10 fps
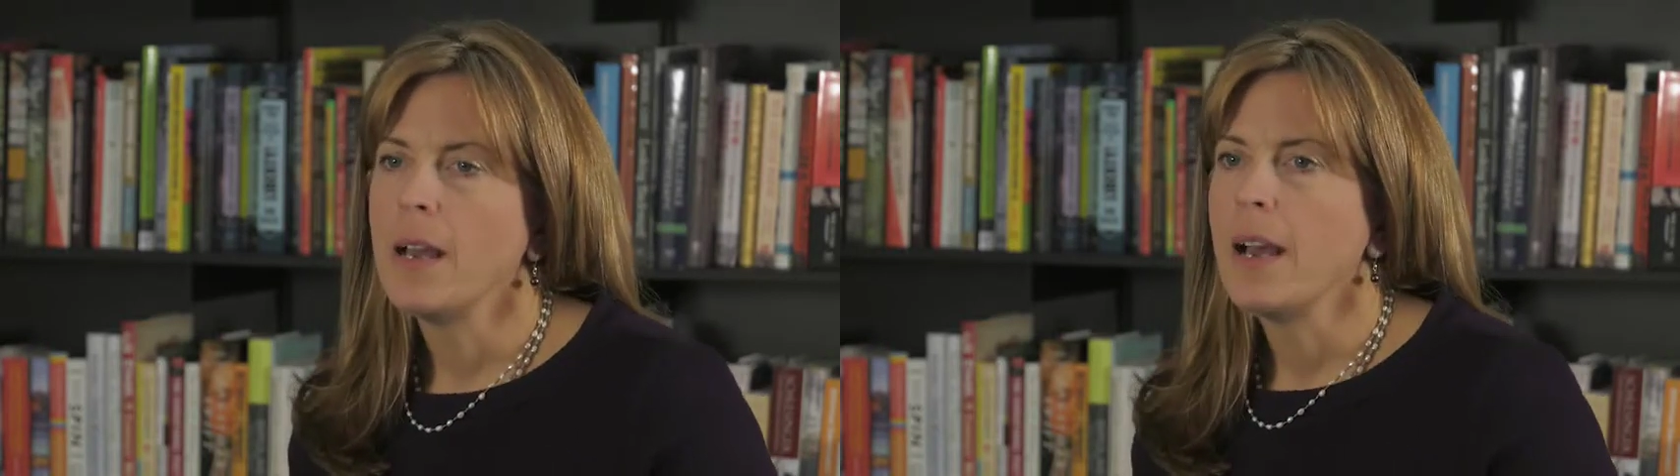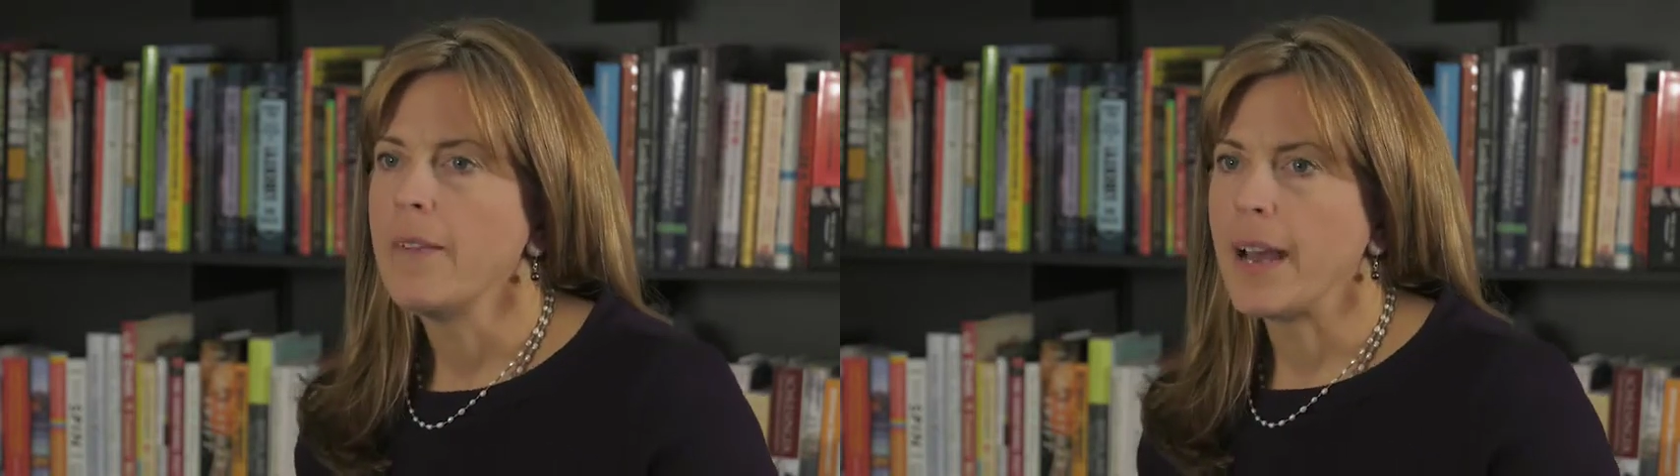
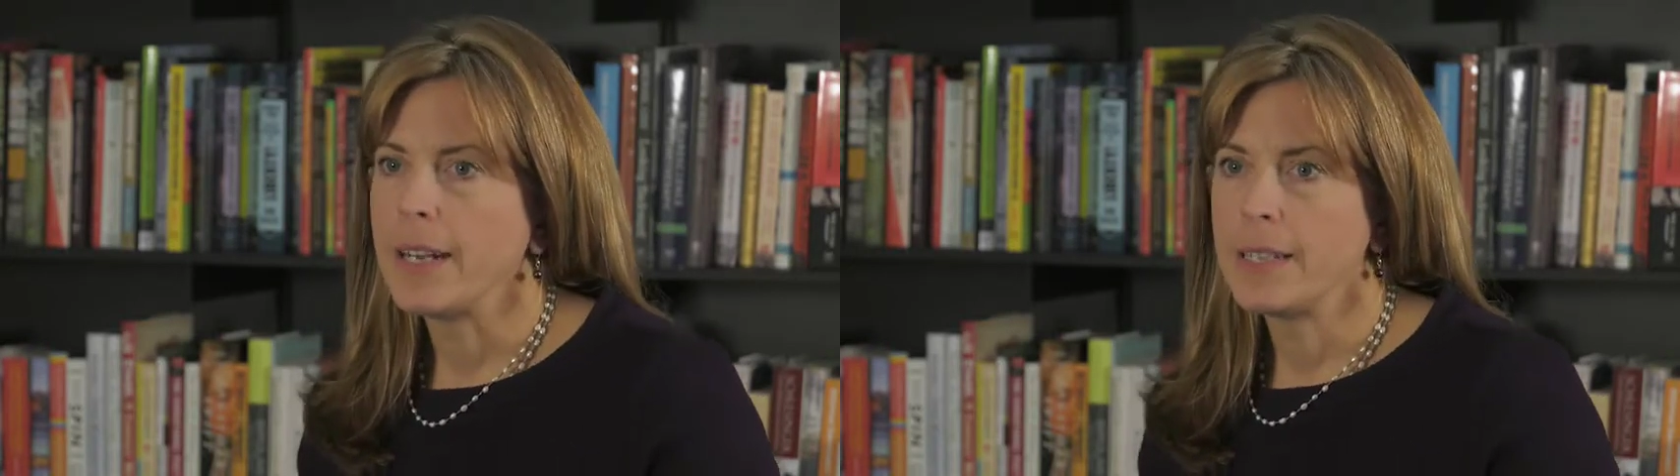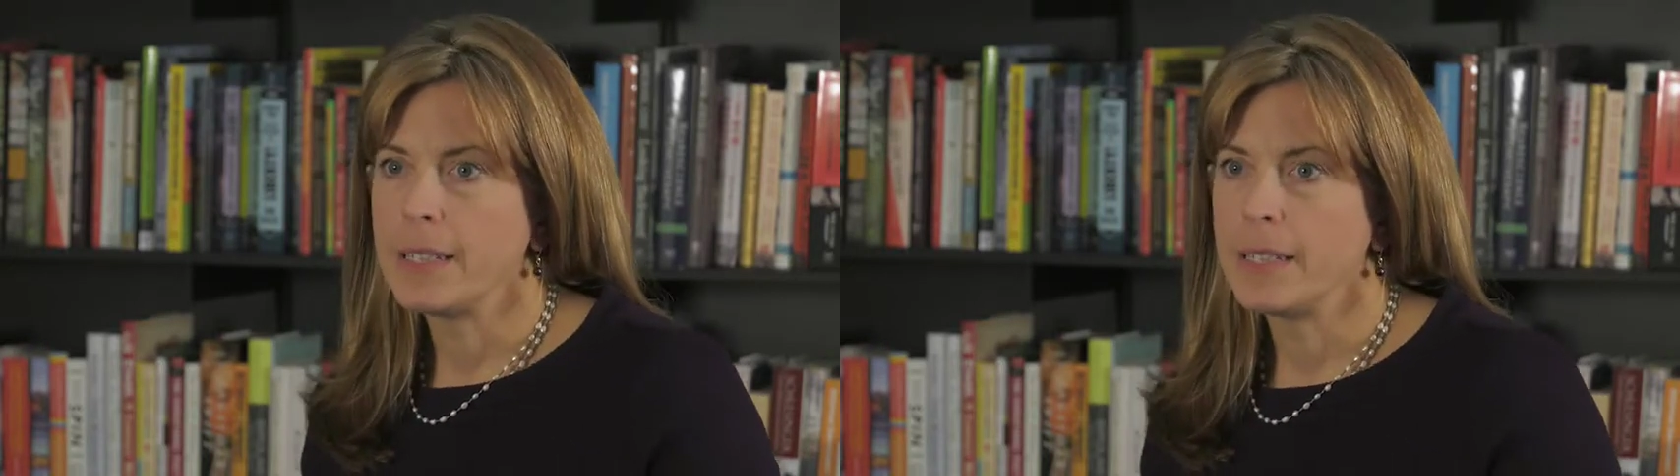I've
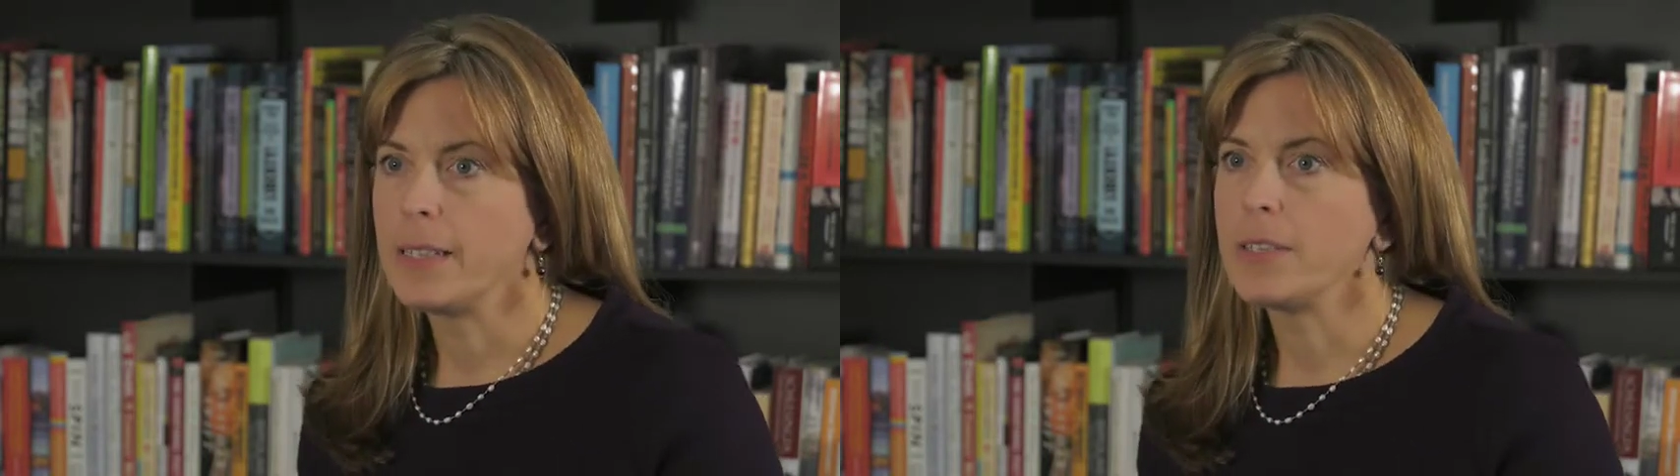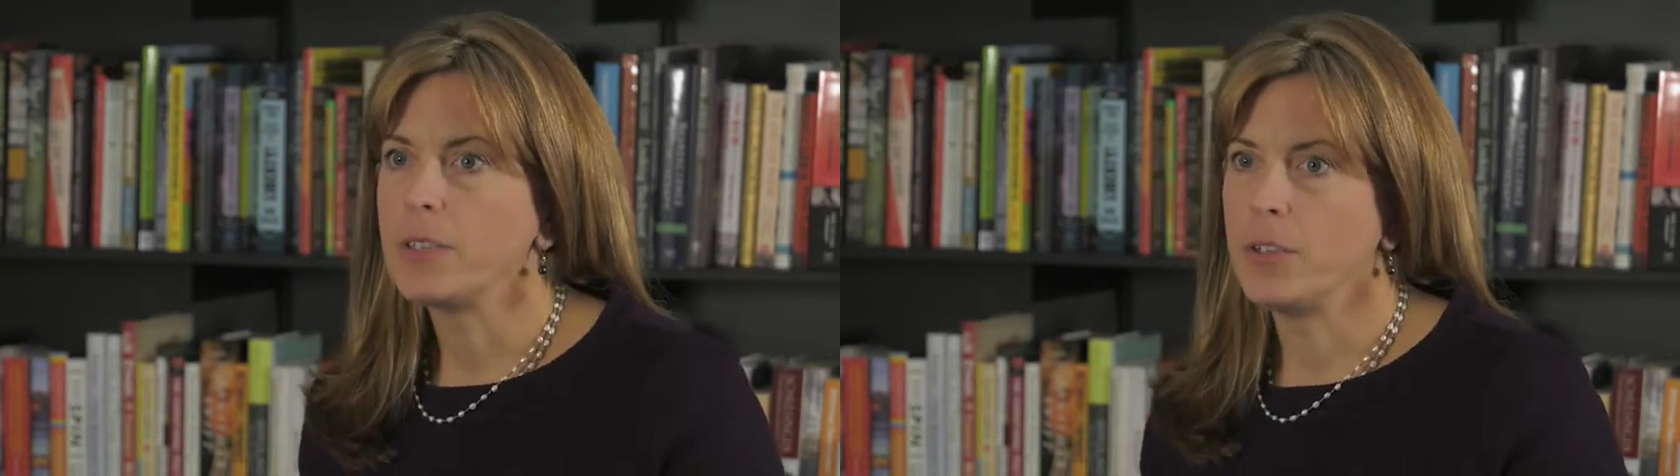added
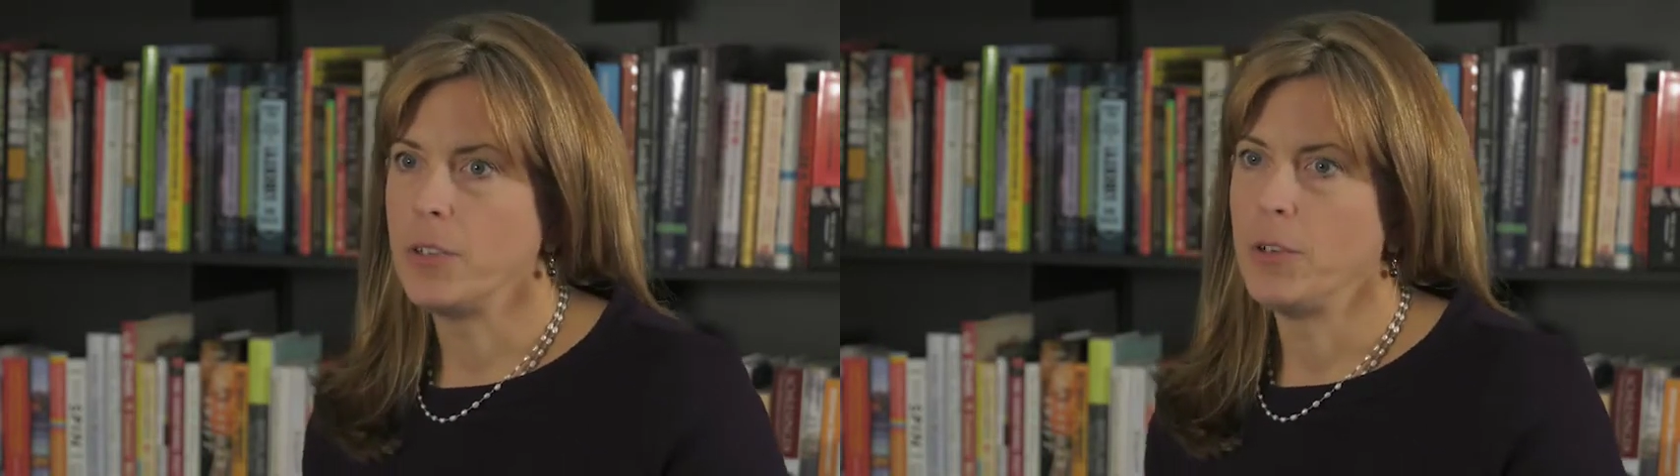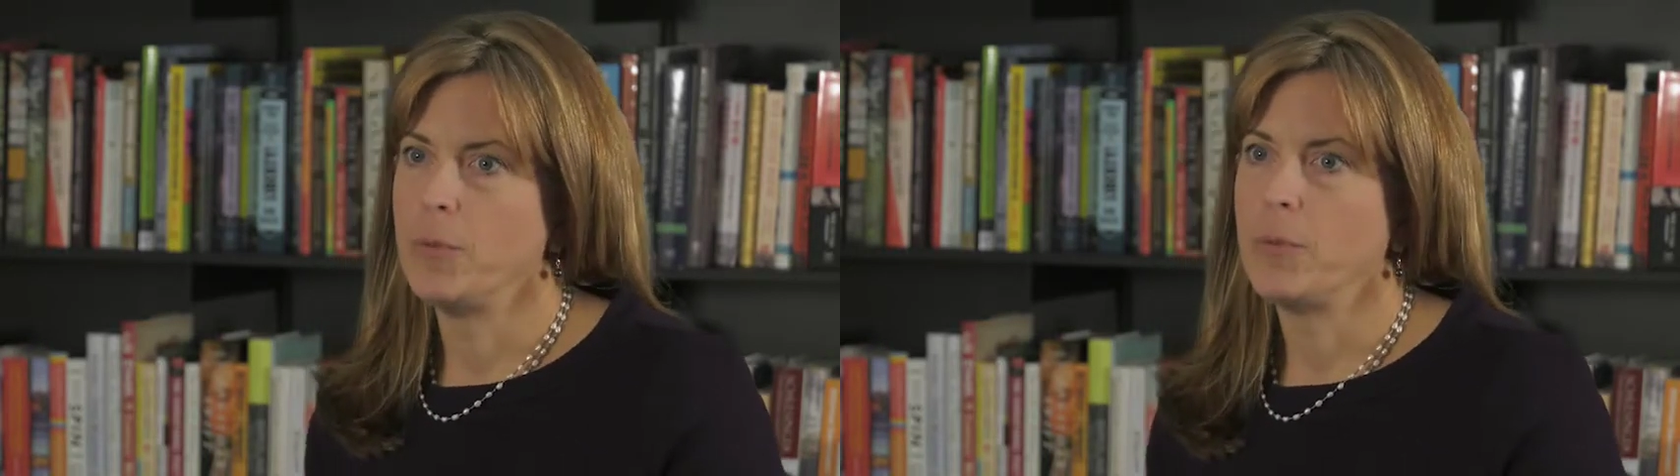6 new